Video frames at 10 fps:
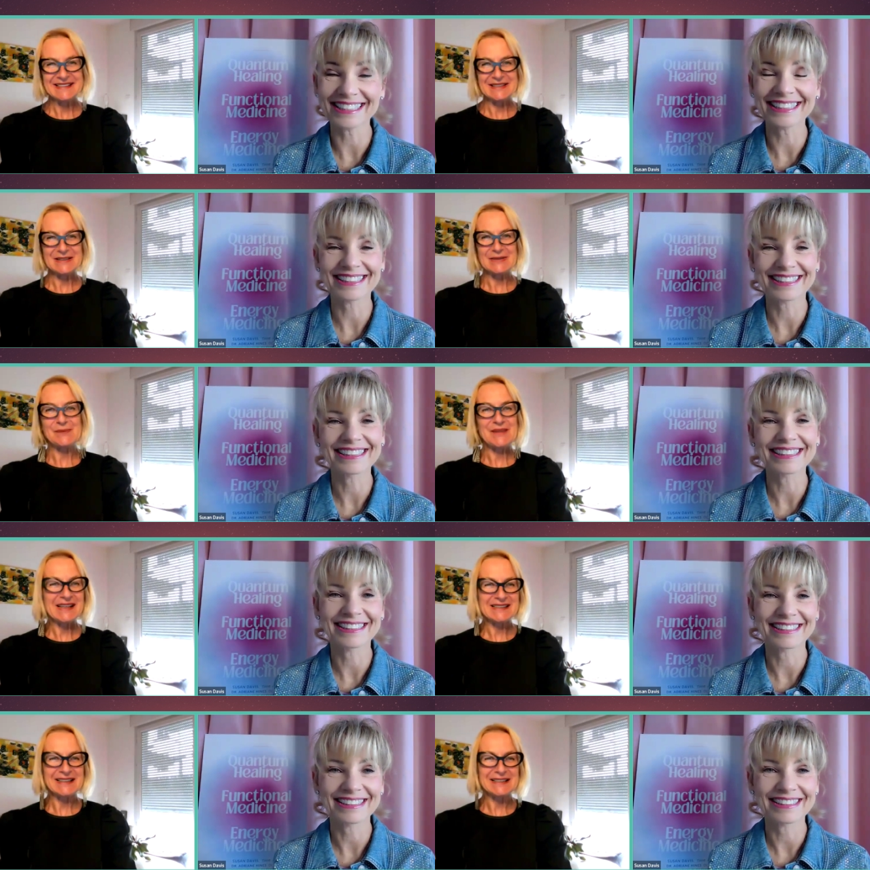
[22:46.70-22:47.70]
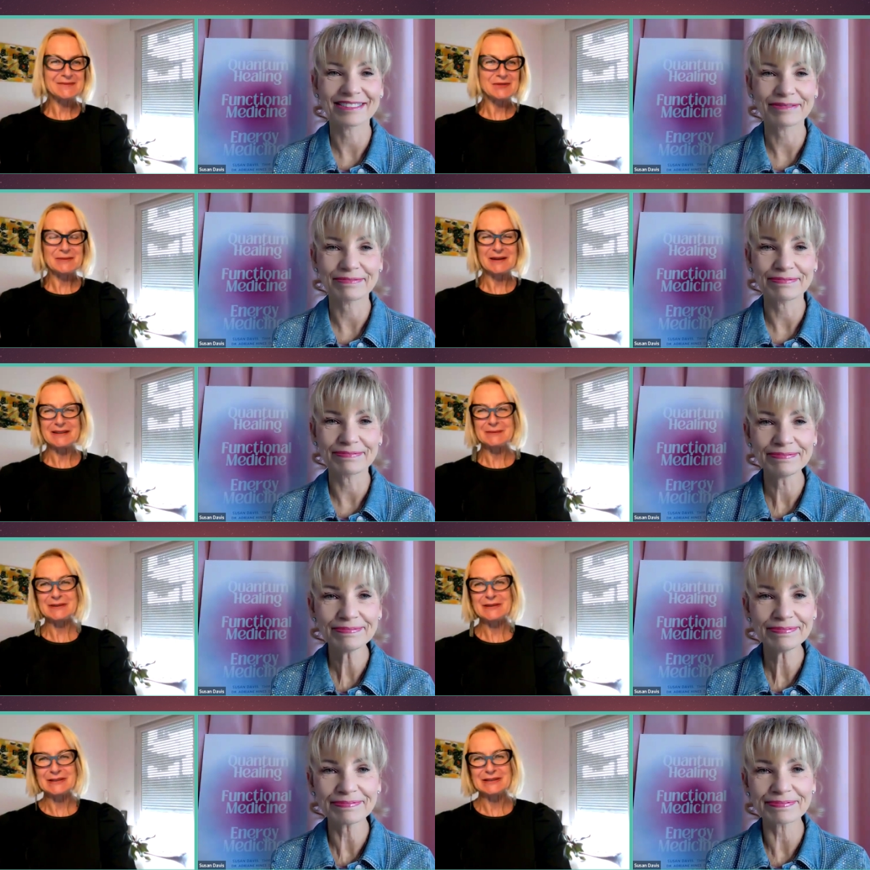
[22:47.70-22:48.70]
Speaker 1: So yeah, tell us more about the
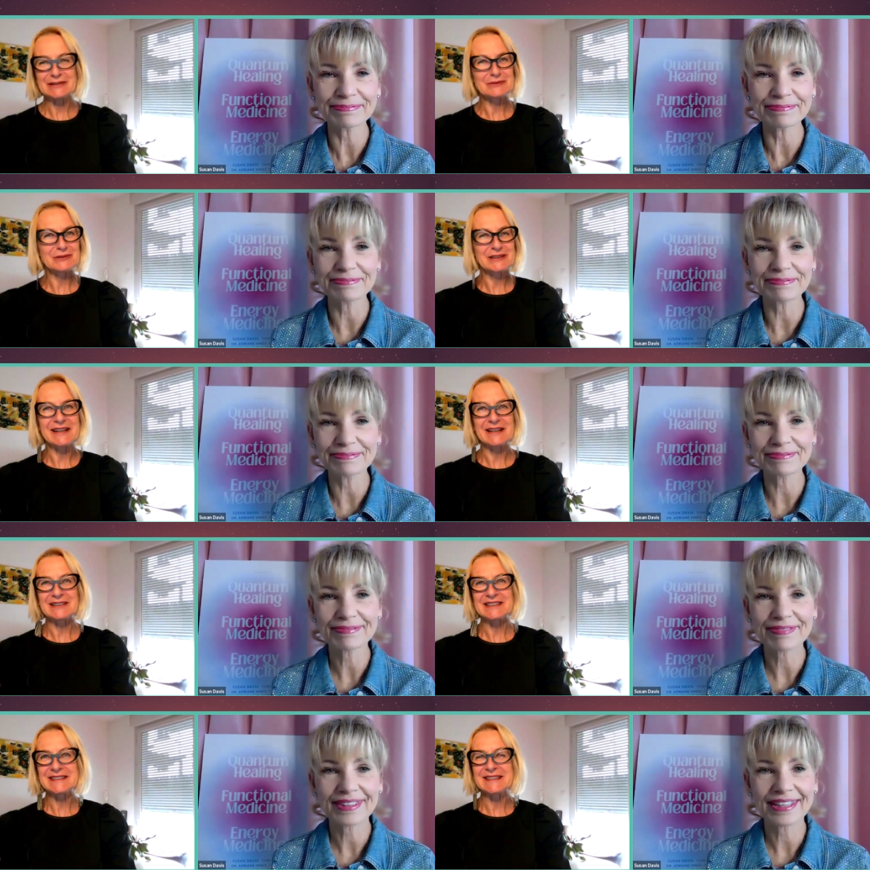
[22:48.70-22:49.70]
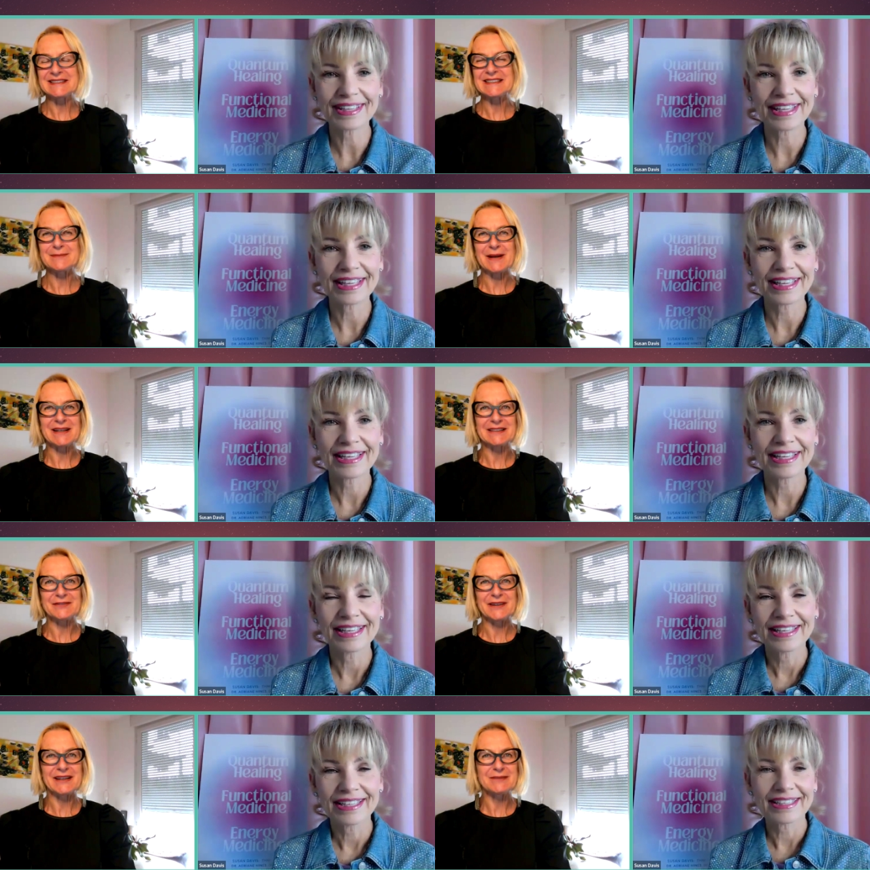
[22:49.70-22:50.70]
book. What can our listeners expect if
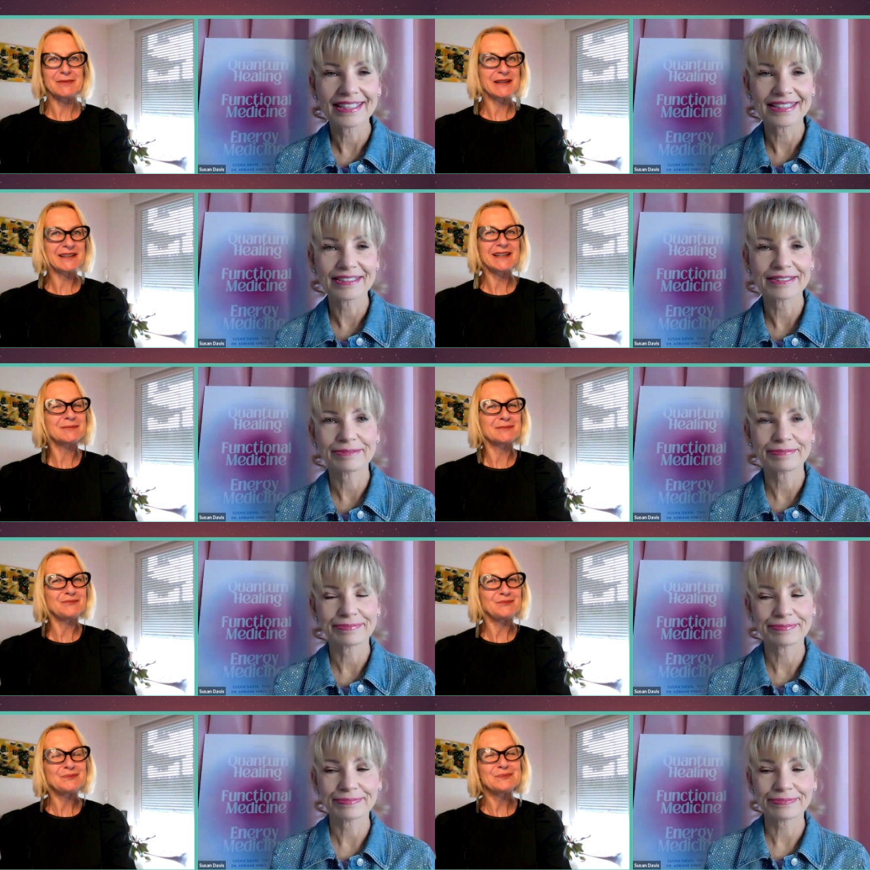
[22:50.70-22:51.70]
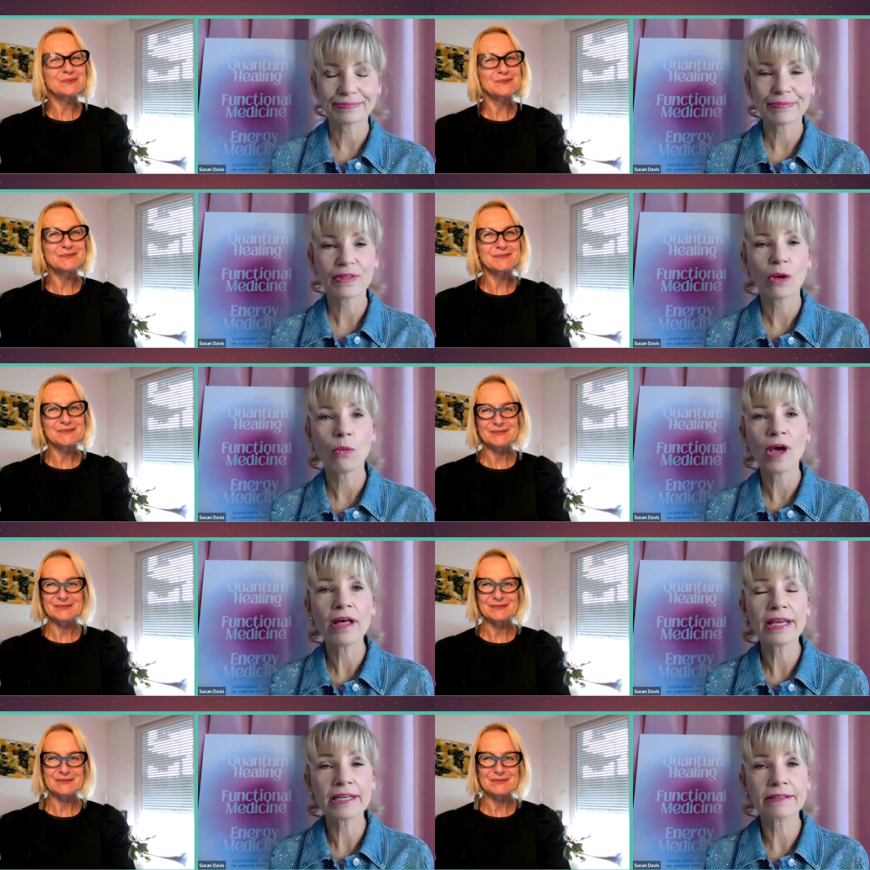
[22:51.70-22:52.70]
they pick it up?
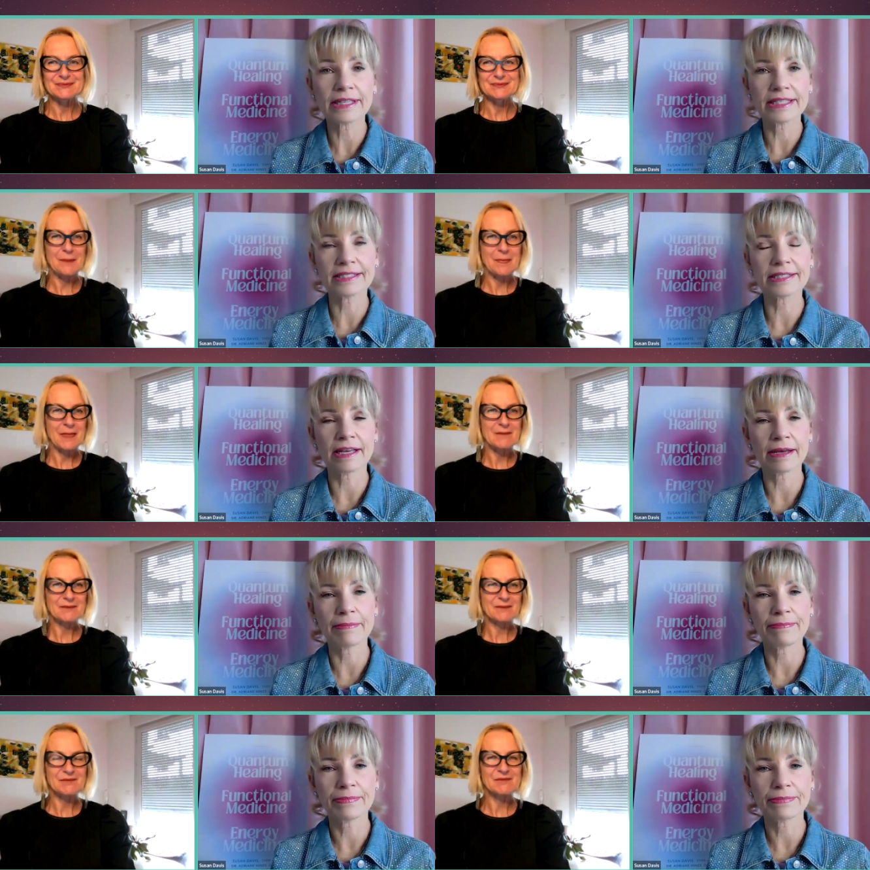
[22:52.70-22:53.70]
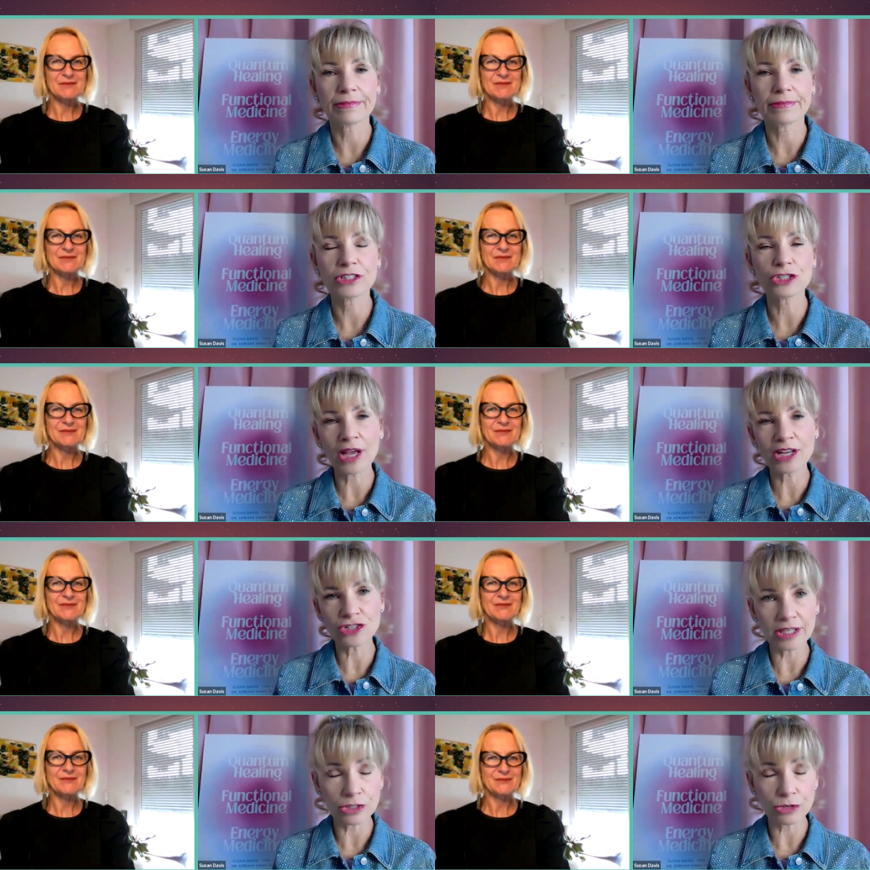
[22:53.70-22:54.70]
Speaker 2: Well, it's a
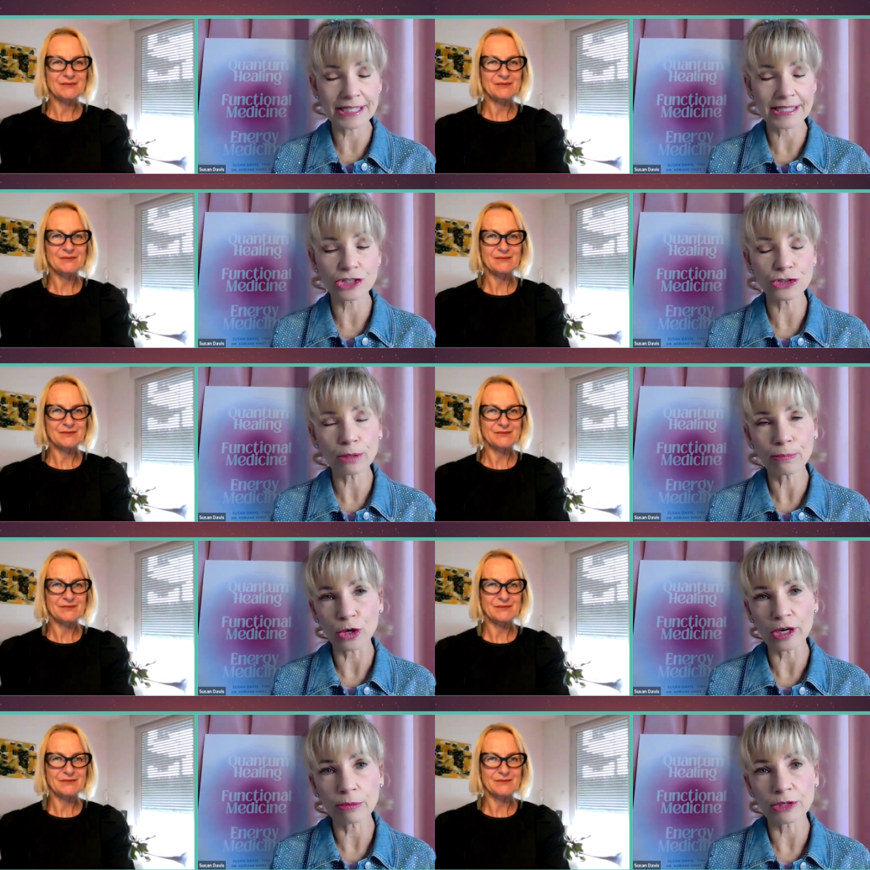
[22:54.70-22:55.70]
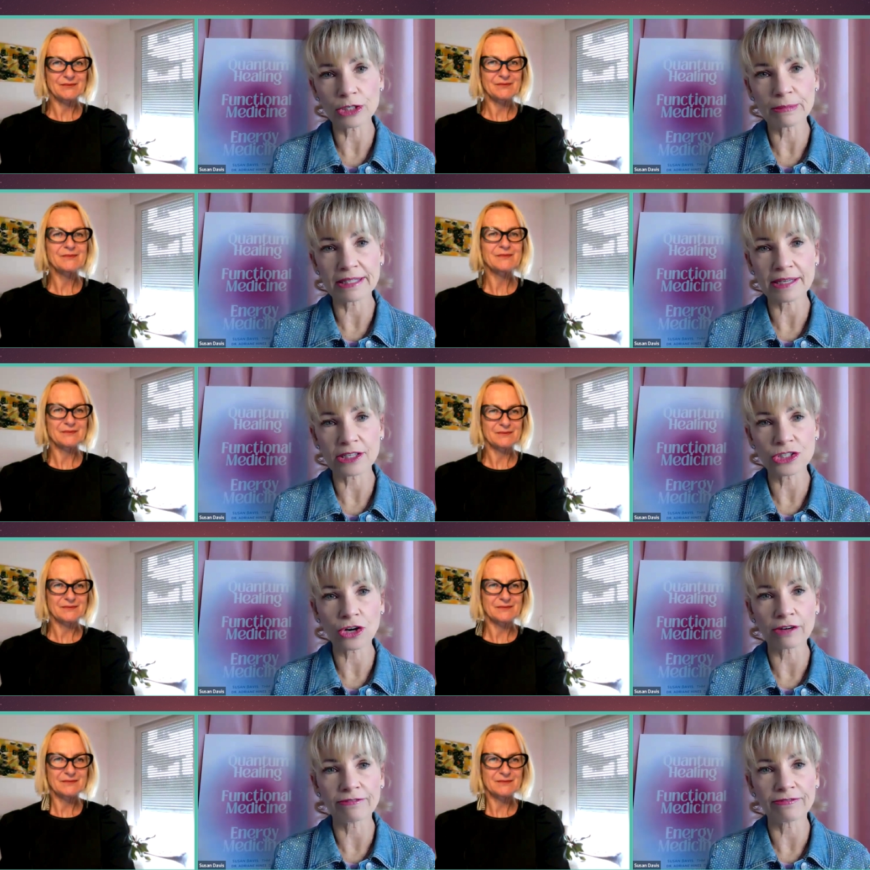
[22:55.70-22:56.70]
transitional book, which means I
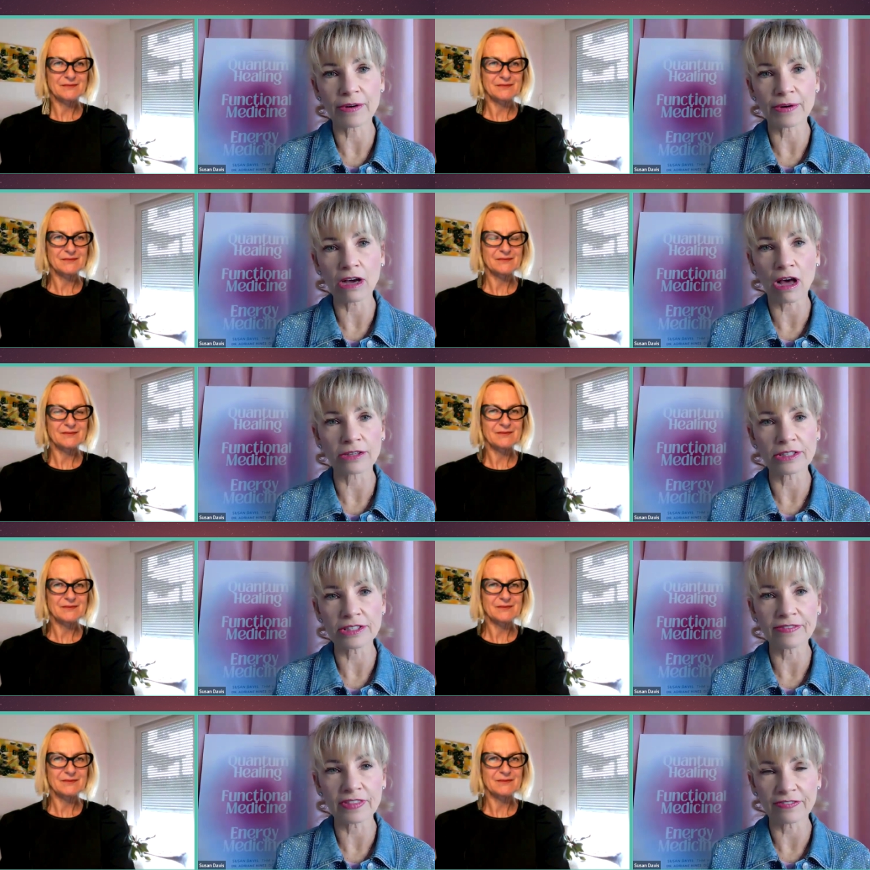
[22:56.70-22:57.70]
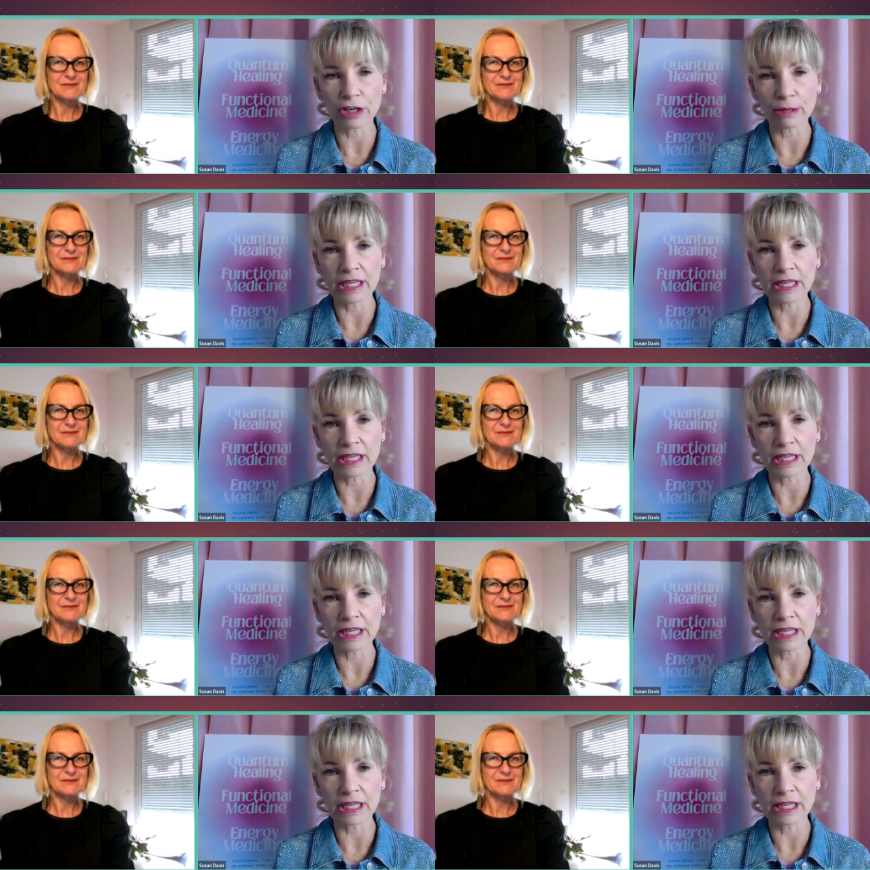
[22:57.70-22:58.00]
start very cognitive at the very